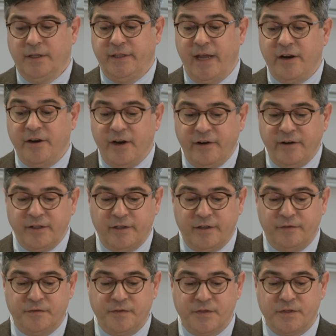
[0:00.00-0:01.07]
their
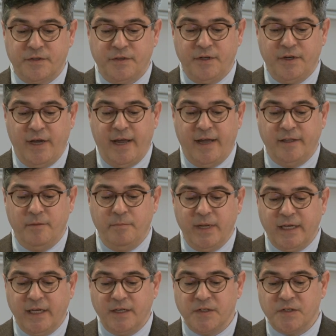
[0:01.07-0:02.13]
narratives, and the
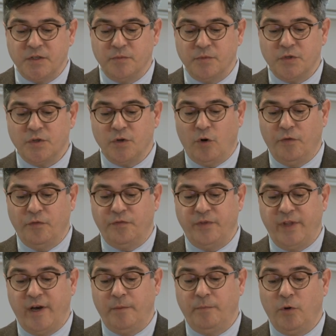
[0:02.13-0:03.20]
mechanisms of
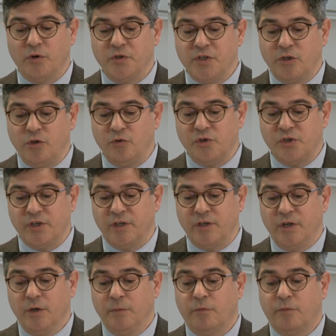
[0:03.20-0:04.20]
their persecution